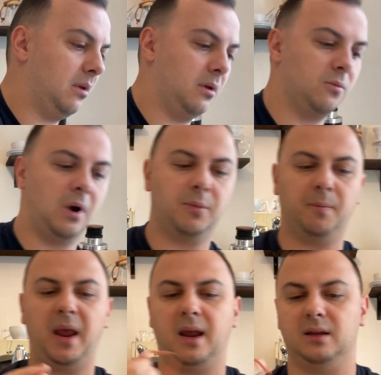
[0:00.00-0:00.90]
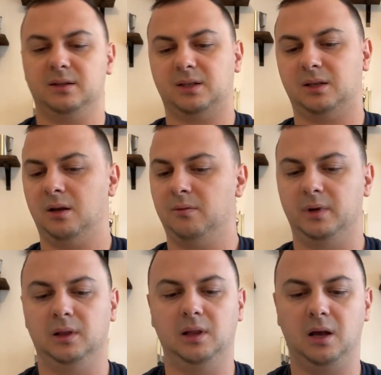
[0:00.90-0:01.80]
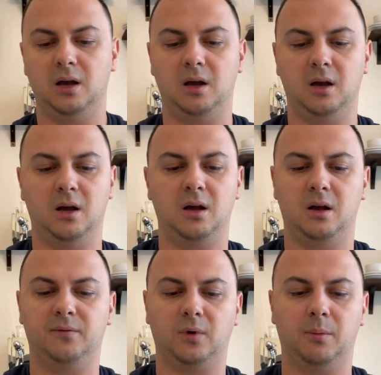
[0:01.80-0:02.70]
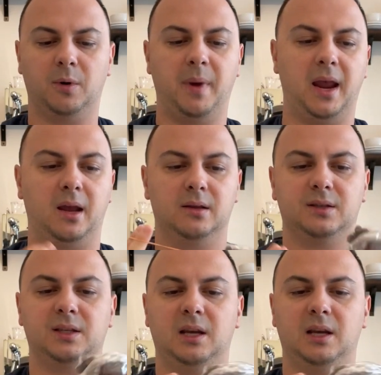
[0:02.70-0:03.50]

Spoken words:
rubber bands. We love rubber bands.